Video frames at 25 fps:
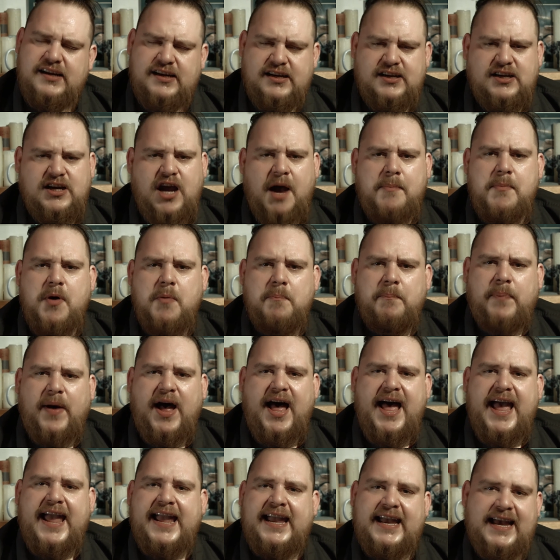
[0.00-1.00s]
Come on
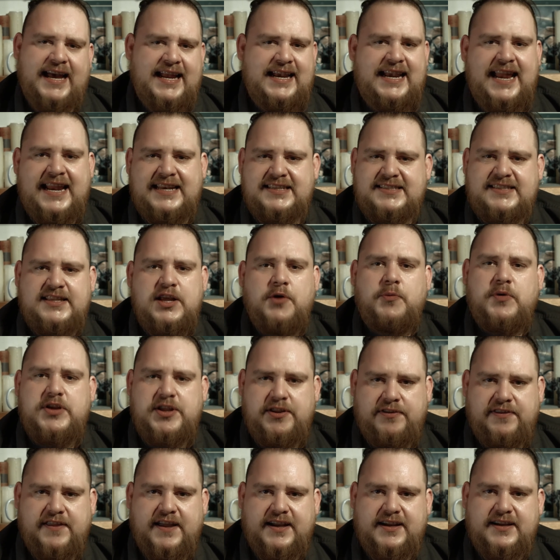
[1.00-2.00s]
by and let us know what you
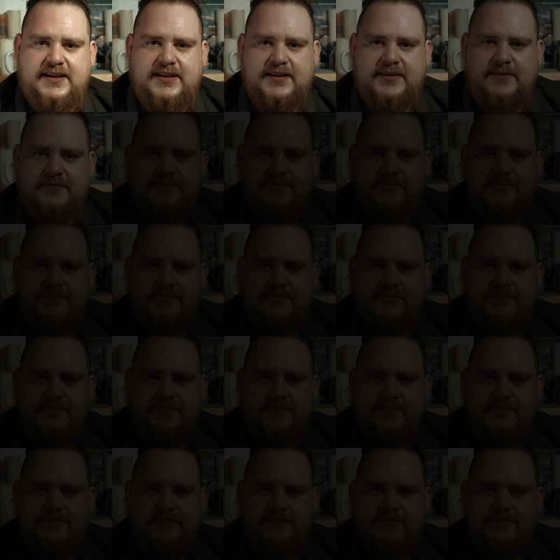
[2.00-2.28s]
think.